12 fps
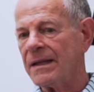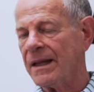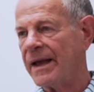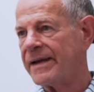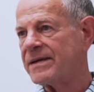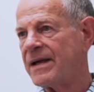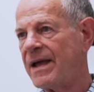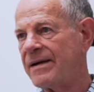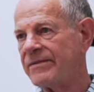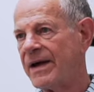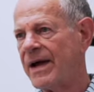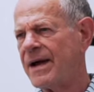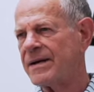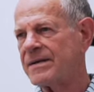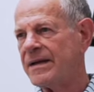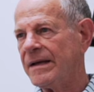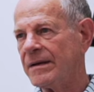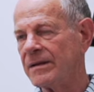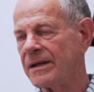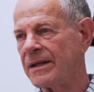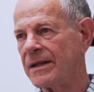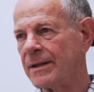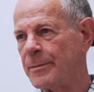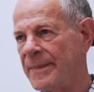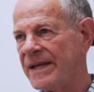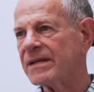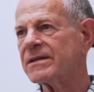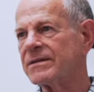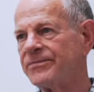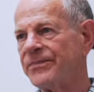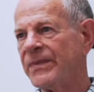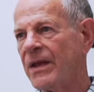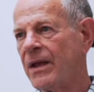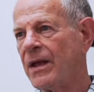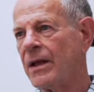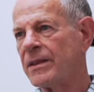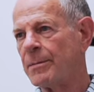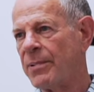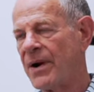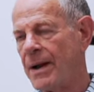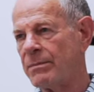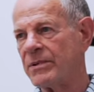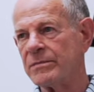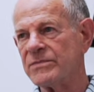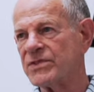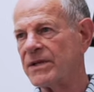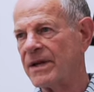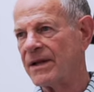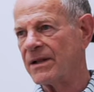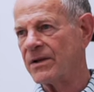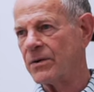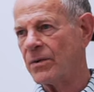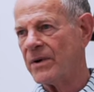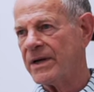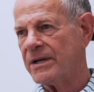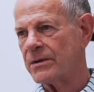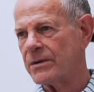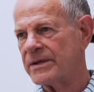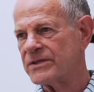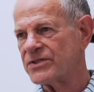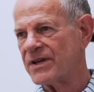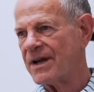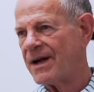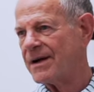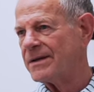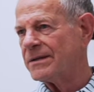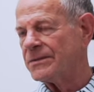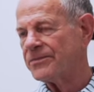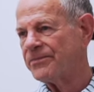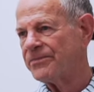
like to have a cocktail and lament the problems in Illinois or in Chicago.